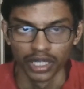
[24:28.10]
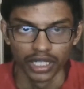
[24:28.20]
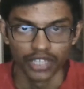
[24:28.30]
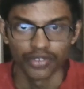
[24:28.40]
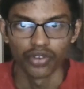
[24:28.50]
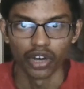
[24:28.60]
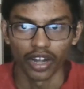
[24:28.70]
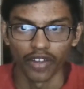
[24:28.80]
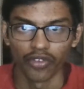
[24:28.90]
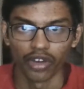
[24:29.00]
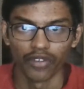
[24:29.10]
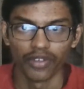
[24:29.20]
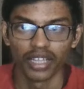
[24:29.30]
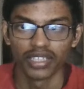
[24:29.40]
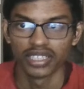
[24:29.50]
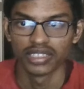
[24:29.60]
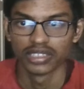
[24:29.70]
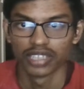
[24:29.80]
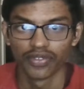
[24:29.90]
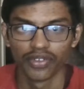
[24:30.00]
If for various
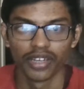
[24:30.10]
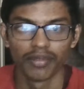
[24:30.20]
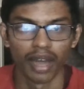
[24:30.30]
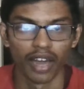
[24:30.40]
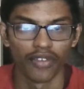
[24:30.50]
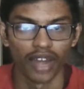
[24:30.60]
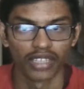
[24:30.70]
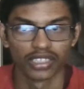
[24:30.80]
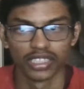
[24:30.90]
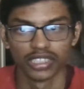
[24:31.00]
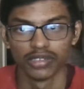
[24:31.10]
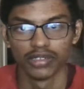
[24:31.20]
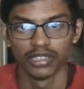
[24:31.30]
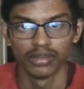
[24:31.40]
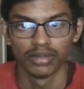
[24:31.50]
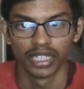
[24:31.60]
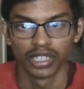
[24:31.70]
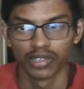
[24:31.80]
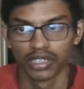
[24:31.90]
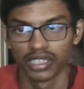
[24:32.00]
reasons the free fraction in the
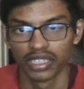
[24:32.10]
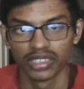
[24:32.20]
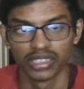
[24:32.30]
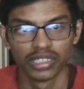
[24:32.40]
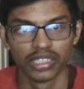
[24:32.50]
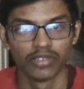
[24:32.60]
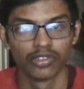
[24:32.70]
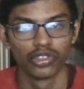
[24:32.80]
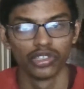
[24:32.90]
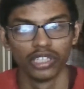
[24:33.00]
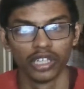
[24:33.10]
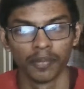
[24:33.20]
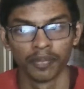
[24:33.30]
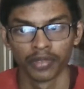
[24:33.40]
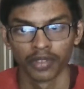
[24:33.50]
blood increases, the